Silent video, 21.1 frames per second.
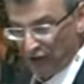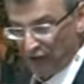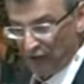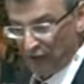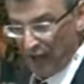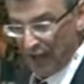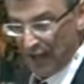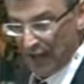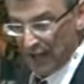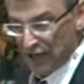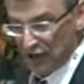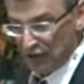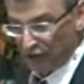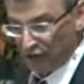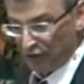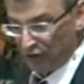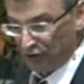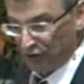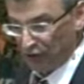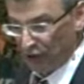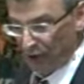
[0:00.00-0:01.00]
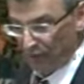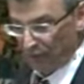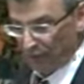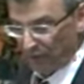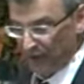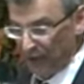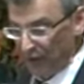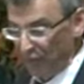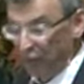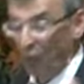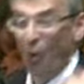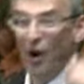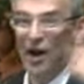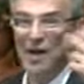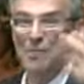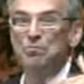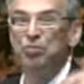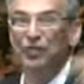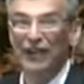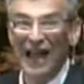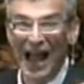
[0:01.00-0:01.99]
Just as any discovery of
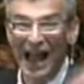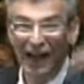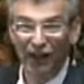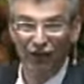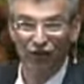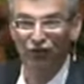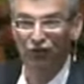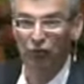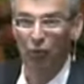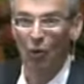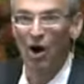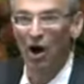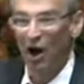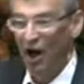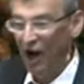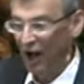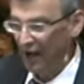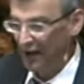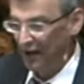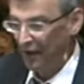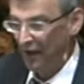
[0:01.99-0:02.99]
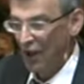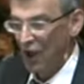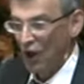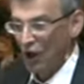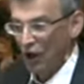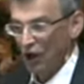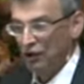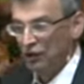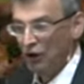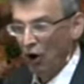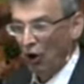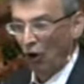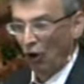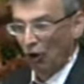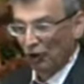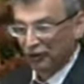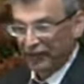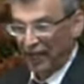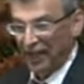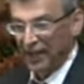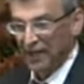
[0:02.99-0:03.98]
one black swan
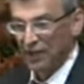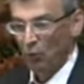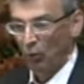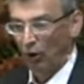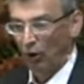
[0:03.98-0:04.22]
annuls